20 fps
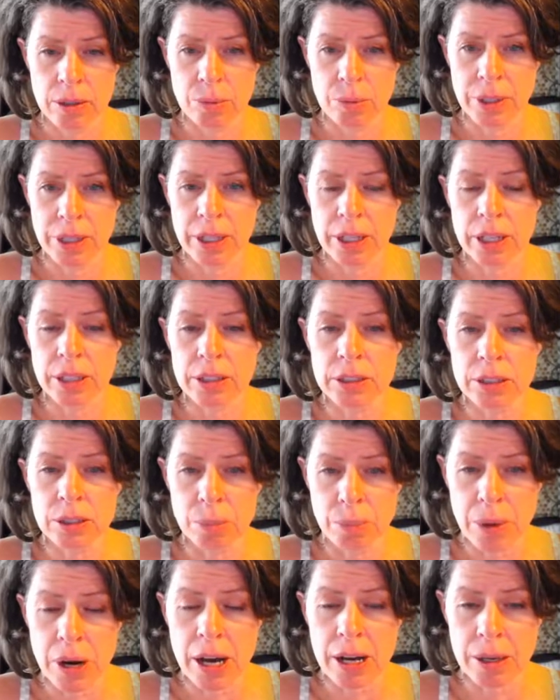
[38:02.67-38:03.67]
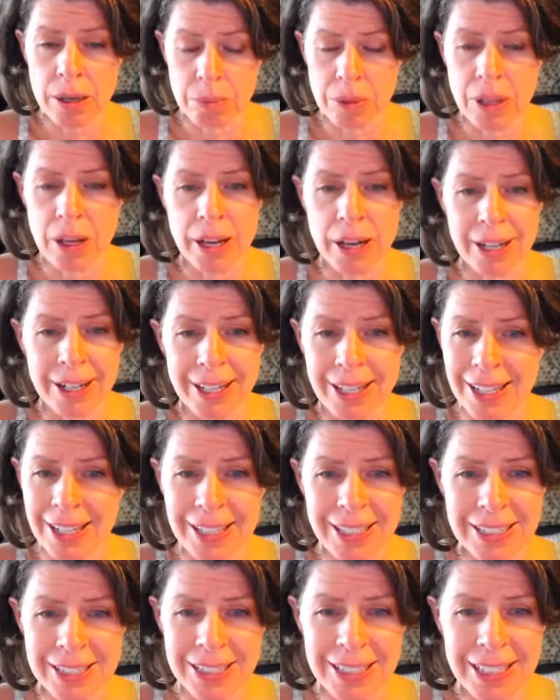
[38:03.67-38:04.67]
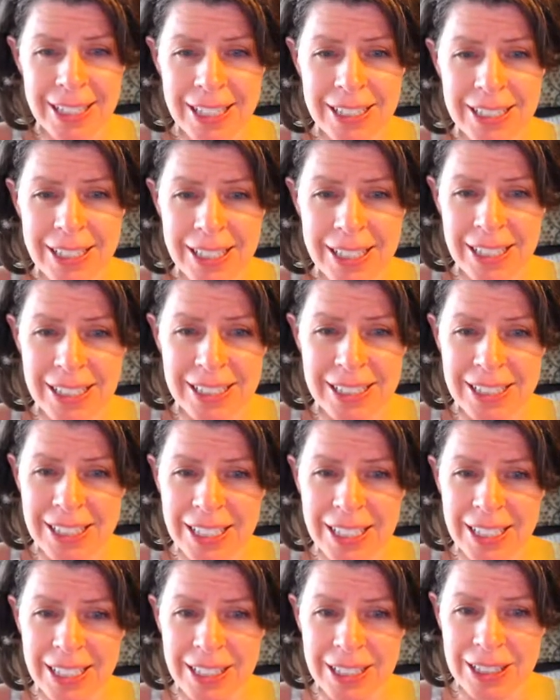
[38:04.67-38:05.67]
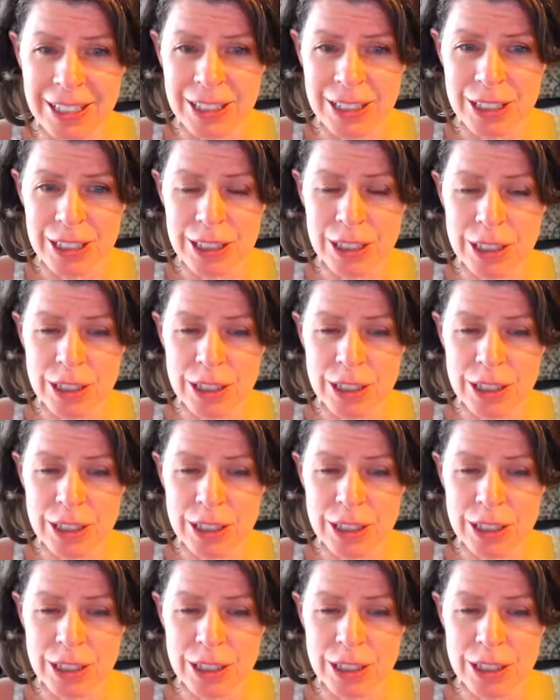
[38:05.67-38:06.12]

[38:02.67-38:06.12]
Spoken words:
Because the bottom line is you didn't teach